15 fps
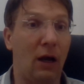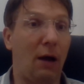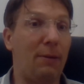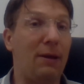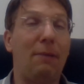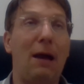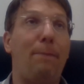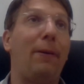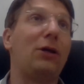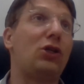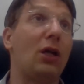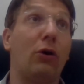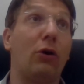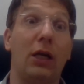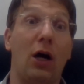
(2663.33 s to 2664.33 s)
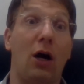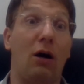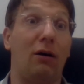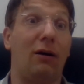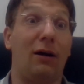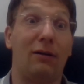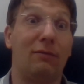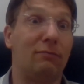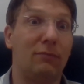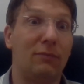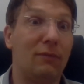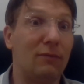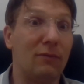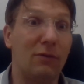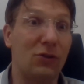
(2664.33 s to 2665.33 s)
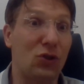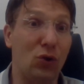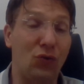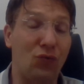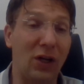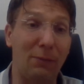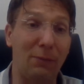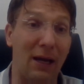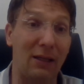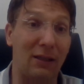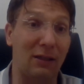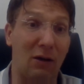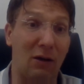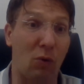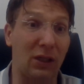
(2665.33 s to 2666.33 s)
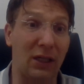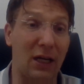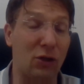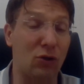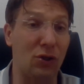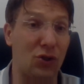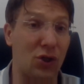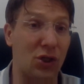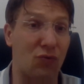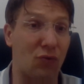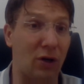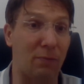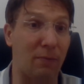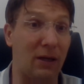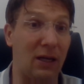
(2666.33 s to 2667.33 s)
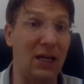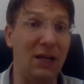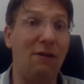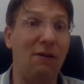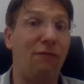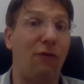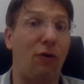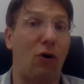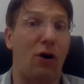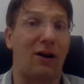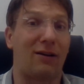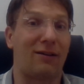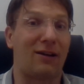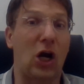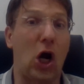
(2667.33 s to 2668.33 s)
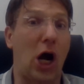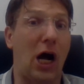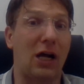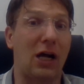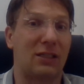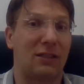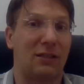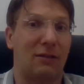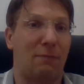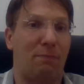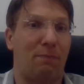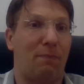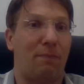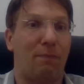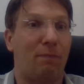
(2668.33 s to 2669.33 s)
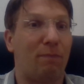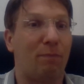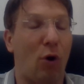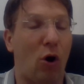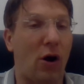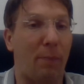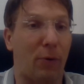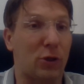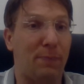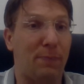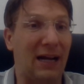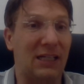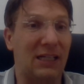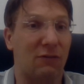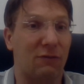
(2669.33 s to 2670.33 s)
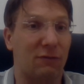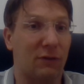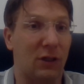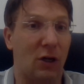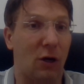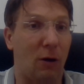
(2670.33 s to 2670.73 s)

I mean, my patient, look, 2 treatment, what can do in 2 treatment, even for a cost perspective,